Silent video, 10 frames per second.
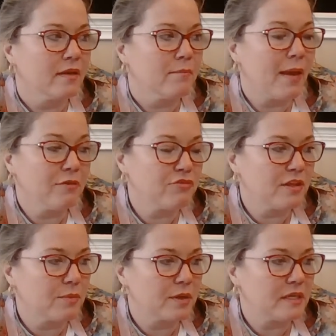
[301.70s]
boundary
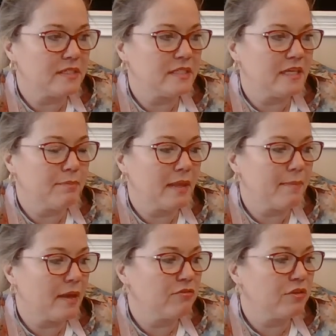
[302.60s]
that we're going to see,
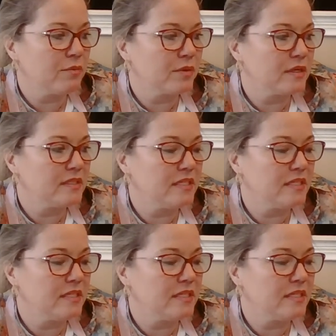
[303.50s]
plate boundary that we're going to